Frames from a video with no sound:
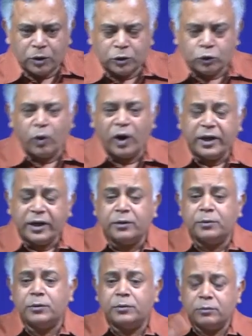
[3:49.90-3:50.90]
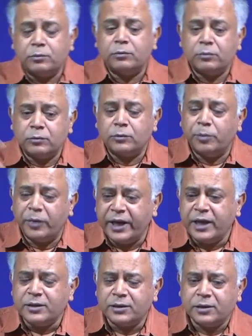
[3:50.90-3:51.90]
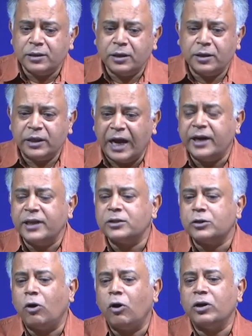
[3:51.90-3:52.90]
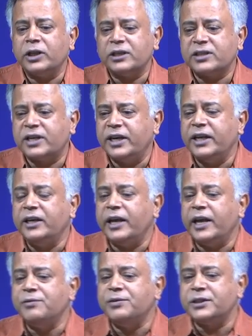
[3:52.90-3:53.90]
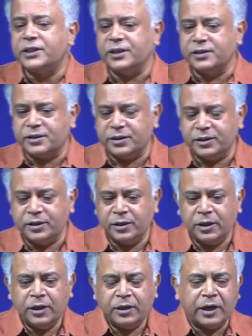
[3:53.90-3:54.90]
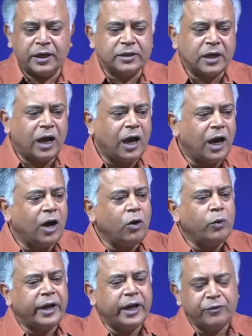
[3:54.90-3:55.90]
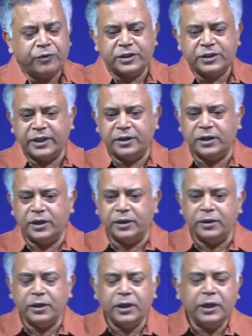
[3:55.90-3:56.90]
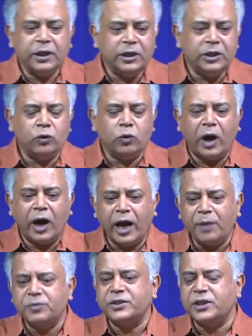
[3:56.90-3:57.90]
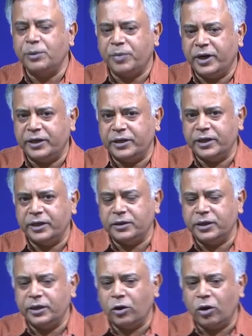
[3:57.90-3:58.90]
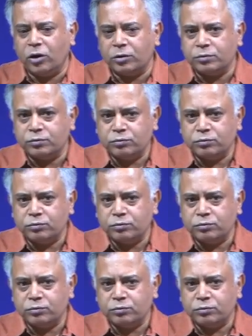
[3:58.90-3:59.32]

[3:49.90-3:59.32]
So, what it brings? That is called the screen efficiency. That is how efficiently you have separated your